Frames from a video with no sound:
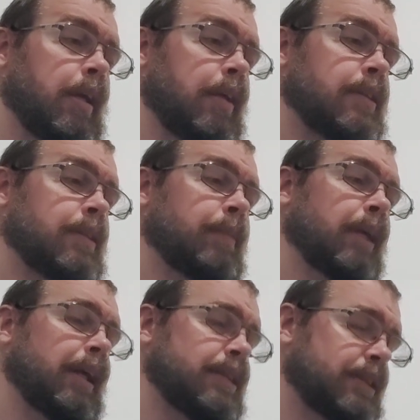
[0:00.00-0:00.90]
Some
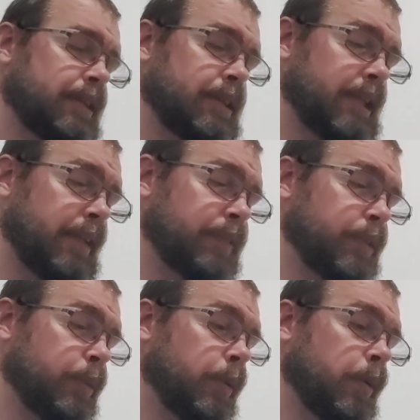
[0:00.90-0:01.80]
guys just have
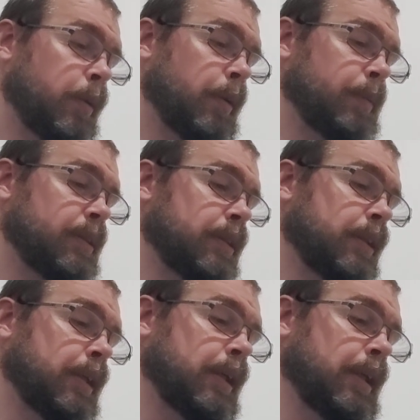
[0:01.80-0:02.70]
short arms
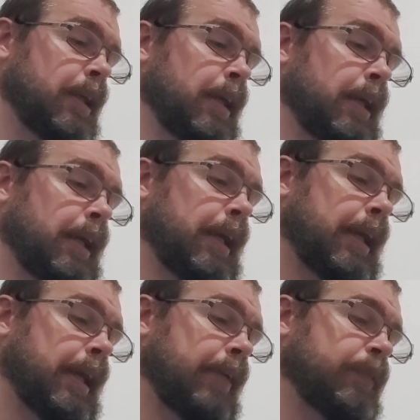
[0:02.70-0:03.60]

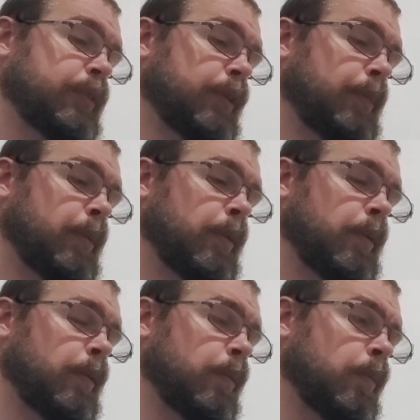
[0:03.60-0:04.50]
and have trouble
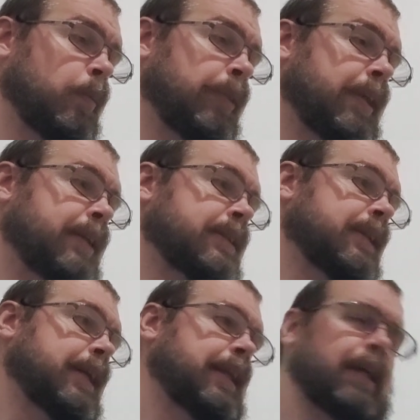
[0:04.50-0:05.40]
with things
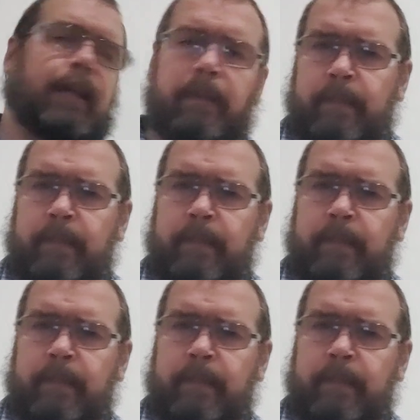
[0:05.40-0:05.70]
like that.